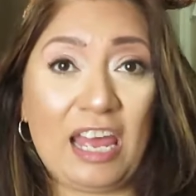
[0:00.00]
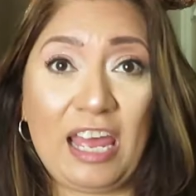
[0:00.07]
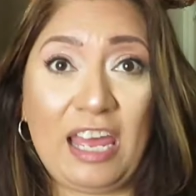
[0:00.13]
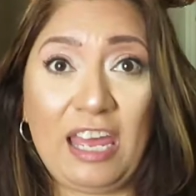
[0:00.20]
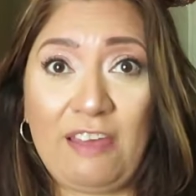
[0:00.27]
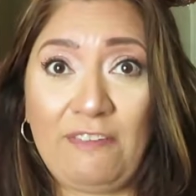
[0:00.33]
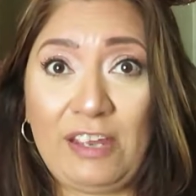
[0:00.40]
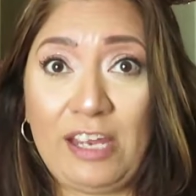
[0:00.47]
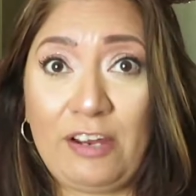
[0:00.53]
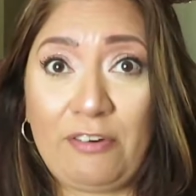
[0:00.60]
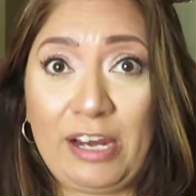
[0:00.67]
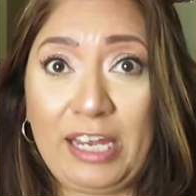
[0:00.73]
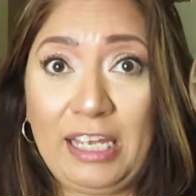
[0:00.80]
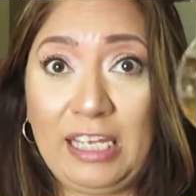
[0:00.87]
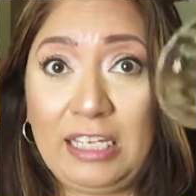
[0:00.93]
I have eight
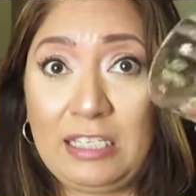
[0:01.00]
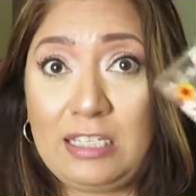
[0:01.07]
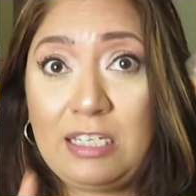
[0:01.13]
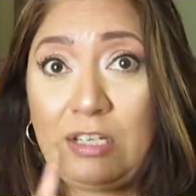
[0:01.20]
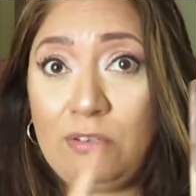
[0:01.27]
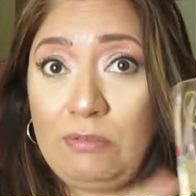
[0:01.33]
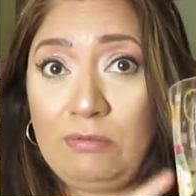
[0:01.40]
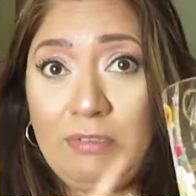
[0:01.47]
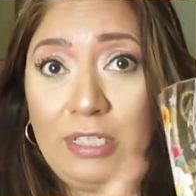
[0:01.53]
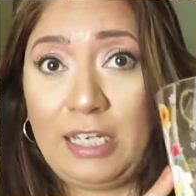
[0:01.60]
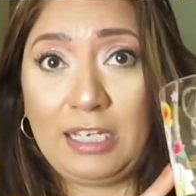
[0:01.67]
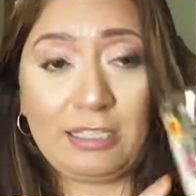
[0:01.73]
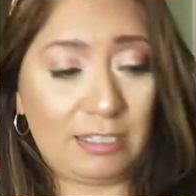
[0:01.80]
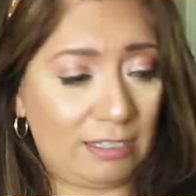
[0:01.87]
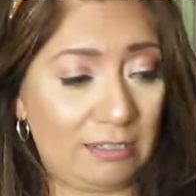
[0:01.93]
grandkids, so
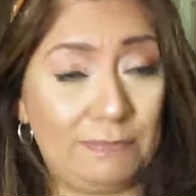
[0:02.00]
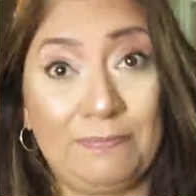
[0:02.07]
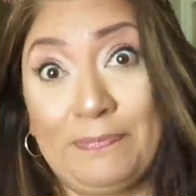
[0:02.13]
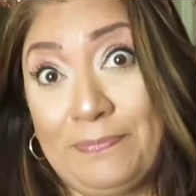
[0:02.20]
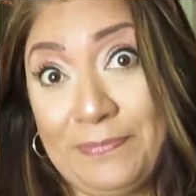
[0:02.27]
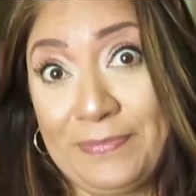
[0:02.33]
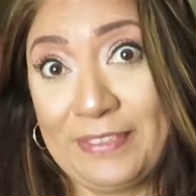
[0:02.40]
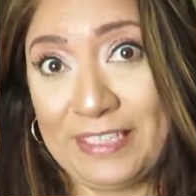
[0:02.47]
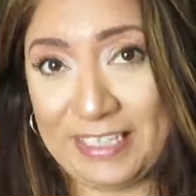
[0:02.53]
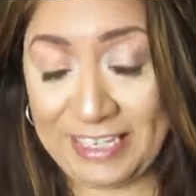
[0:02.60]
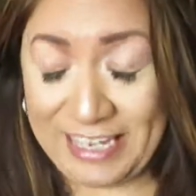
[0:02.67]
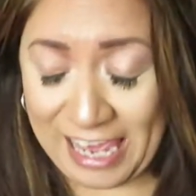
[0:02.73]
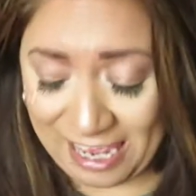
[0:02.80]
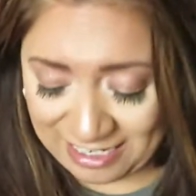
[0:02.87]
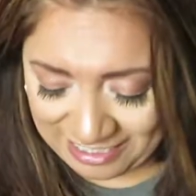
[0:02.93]
guess,
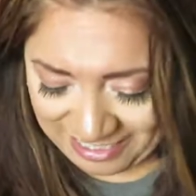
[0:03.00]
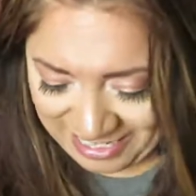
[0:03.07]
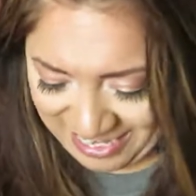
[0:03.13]
guess.